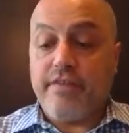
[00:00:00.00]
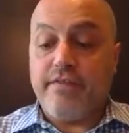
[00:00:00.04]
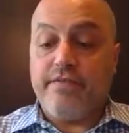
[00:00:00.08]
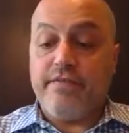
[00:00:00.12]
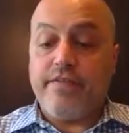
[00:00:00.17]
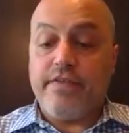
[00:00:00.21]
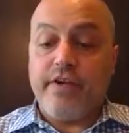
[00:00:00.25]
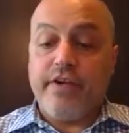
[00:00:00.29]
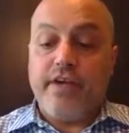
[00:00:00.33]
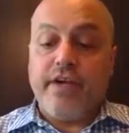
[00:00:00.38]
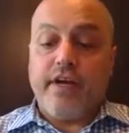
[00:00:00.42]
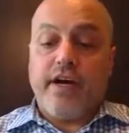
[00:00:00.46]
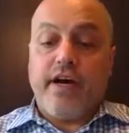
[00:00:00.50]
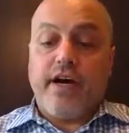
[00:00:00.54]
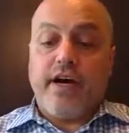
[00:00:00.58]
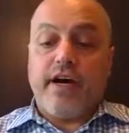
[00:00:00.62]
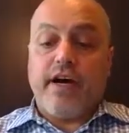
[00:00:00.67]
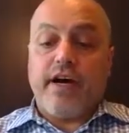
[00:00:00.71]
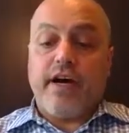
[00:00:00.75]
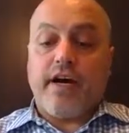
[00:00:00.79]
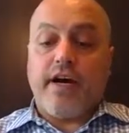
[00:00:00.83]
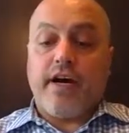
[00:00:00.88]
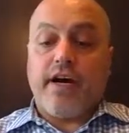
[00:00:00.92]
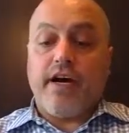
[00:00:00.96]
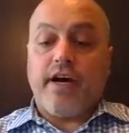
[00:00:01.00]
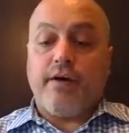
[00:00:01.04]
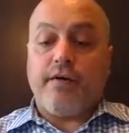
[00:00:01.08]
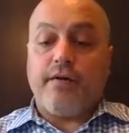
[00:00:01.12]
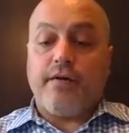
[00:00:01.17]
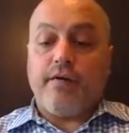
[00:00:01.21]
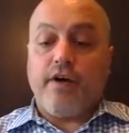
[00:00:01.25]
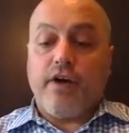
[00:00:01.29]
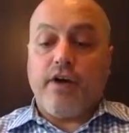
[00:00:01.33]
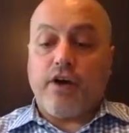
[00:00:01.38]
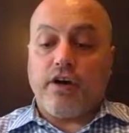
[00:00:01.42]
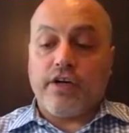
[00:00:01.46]
give
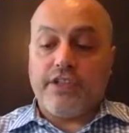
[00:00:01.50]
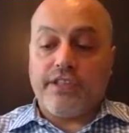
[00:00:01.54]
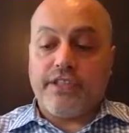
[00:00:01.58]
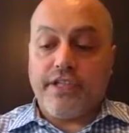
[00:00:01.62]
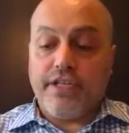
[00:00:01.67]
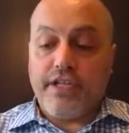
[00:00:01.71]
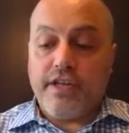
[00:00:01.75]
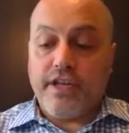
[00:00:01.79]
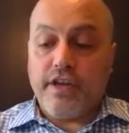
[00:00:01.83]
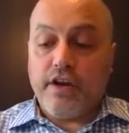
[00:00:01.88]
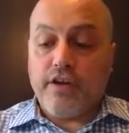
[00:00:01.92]
our